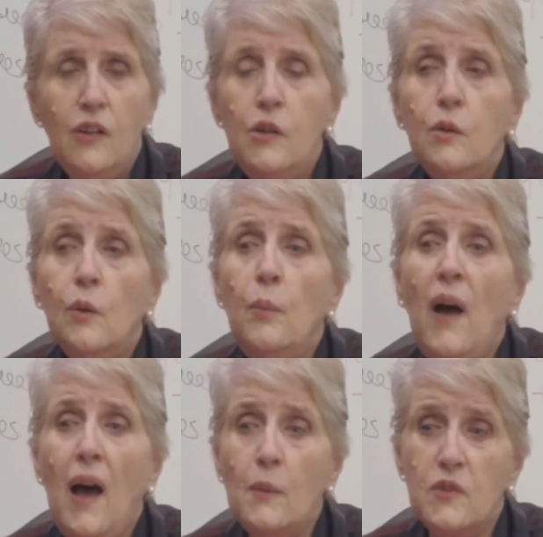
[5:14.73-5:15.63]
You can
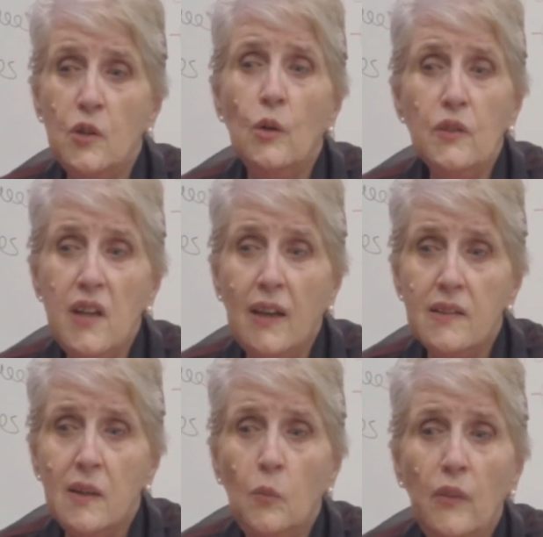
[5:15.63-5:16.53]
perhaps
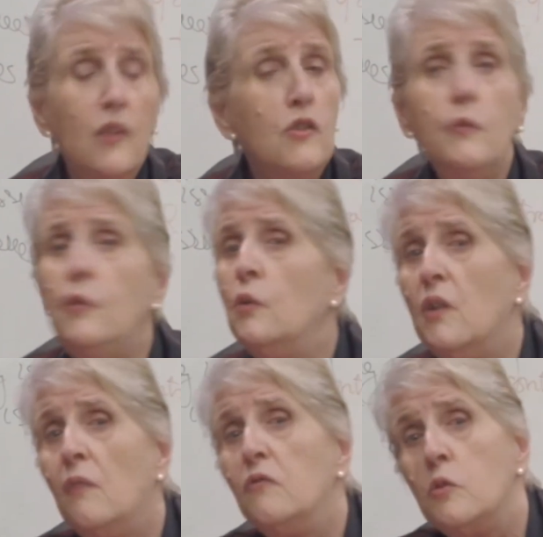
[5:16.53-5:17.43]
contact someone that you feel
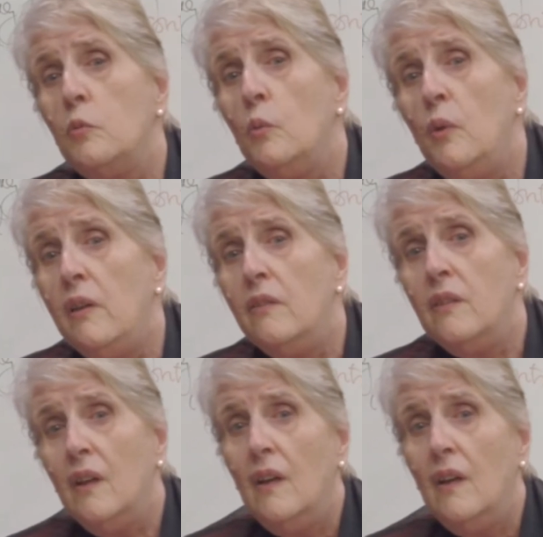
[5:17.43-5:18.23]
comfortable with